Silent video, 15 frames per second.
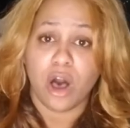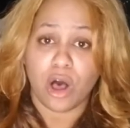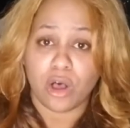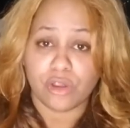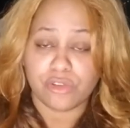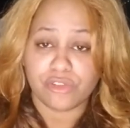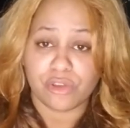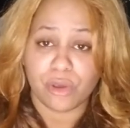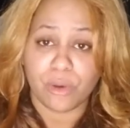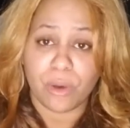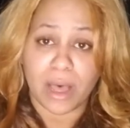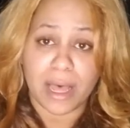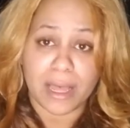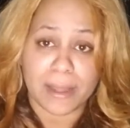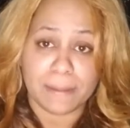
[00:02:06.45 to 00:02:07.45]
Also,
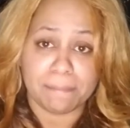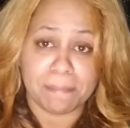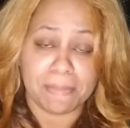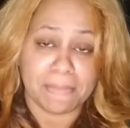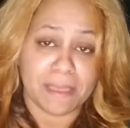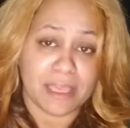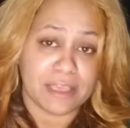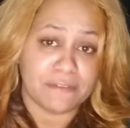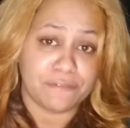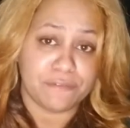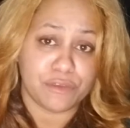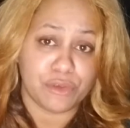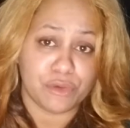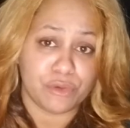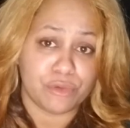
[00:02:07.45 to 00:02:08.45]
um,
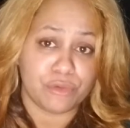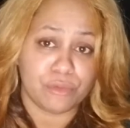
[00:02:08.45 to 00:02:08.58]
if you